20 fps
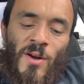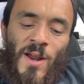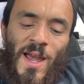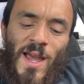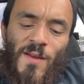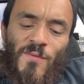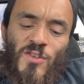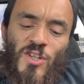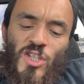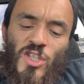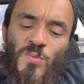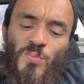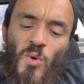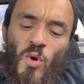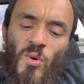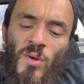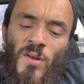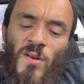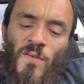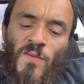I have just
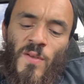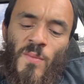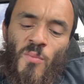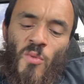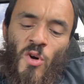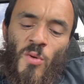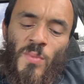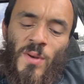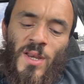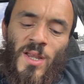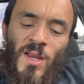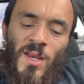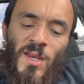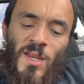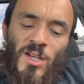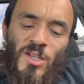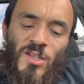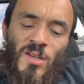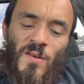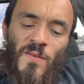spoken of the morbid
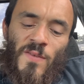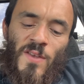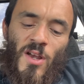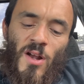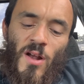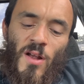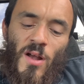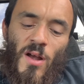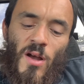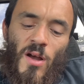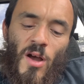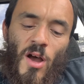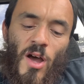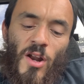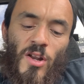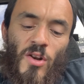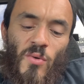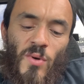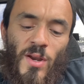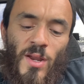condition of the uh,
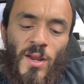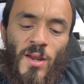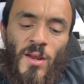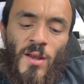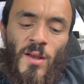auditory.